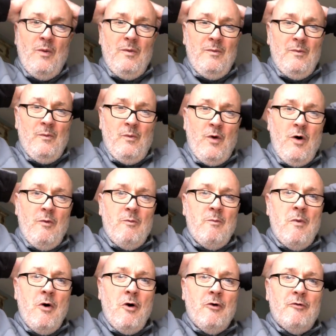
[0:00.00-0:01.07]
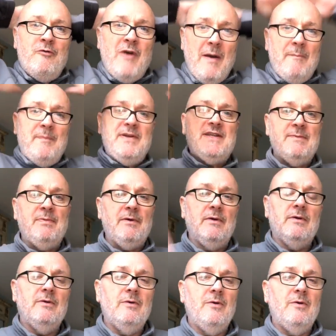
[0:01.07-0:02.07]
What more reputable